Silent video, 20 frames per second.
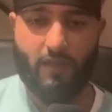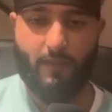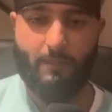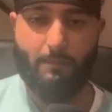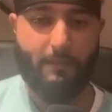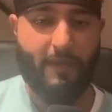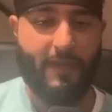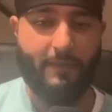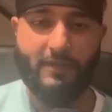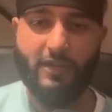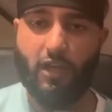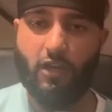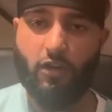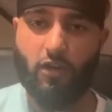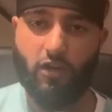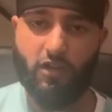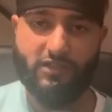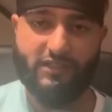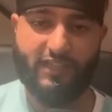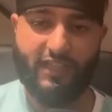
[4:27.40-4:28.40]
maybe I
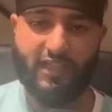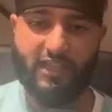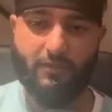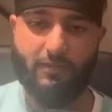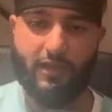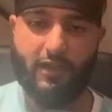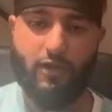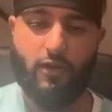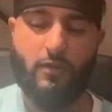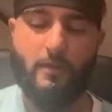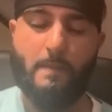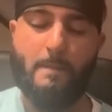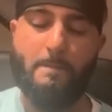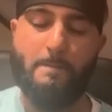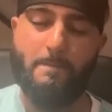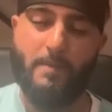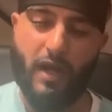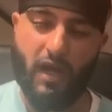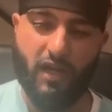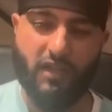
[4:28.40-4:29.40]
can't take him out,
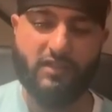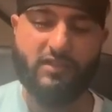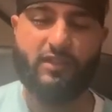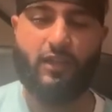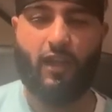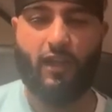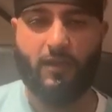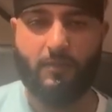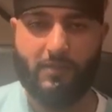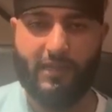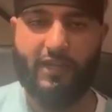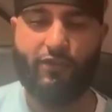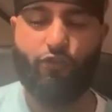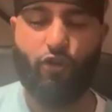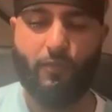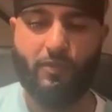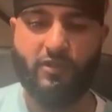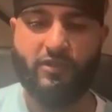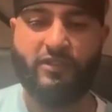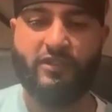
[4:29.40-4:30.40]
but I can play
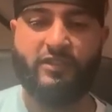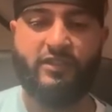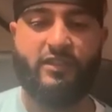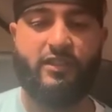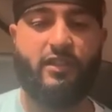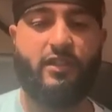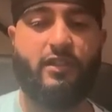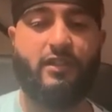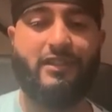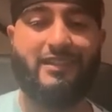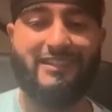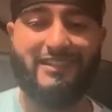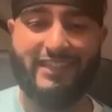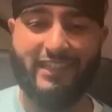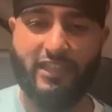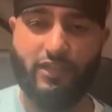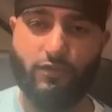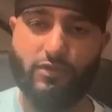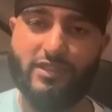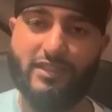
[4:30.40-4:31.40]
Robinson
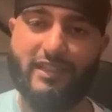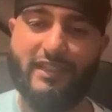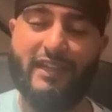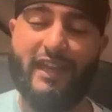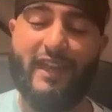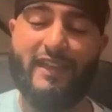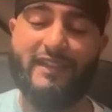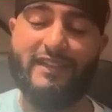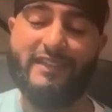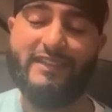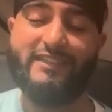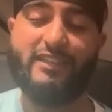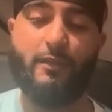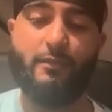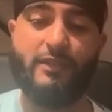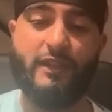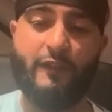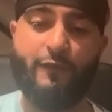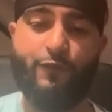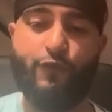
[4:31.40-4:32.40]
continuously, and it's
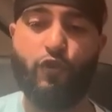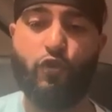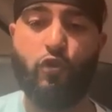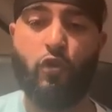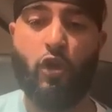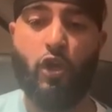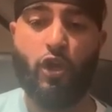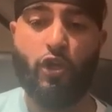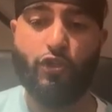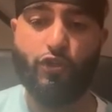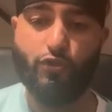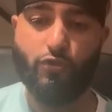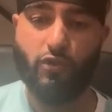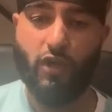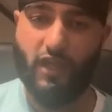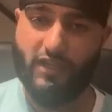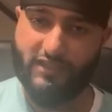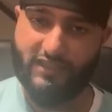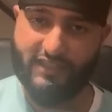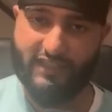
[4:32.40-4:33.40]
something for you
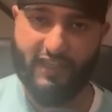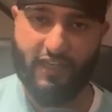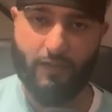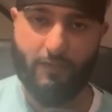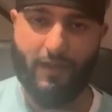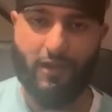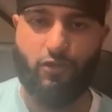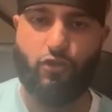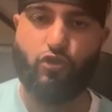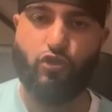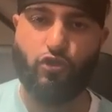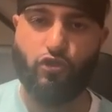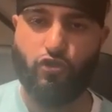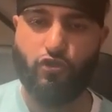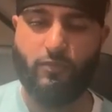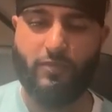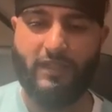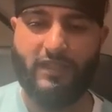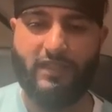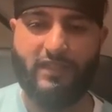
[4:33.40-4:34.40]
guys to think about should you
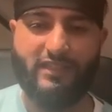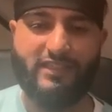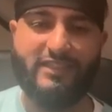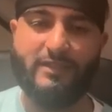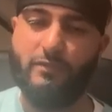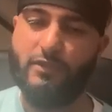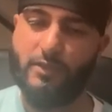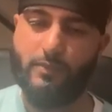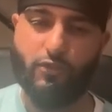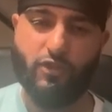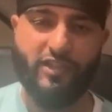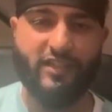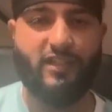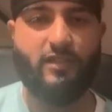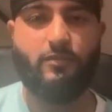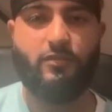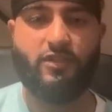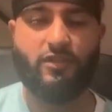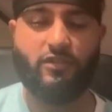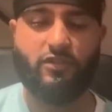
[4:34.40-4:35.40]
be in a similar predicament.
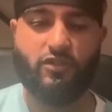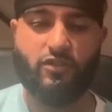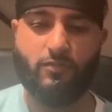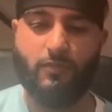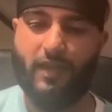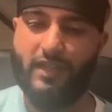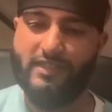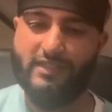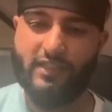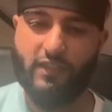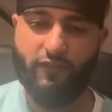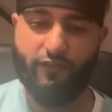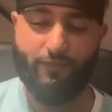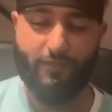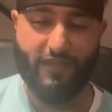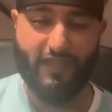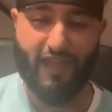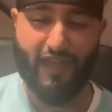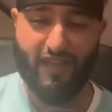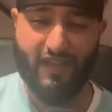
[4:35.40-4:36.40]

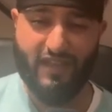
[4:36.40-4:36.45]
But yeah,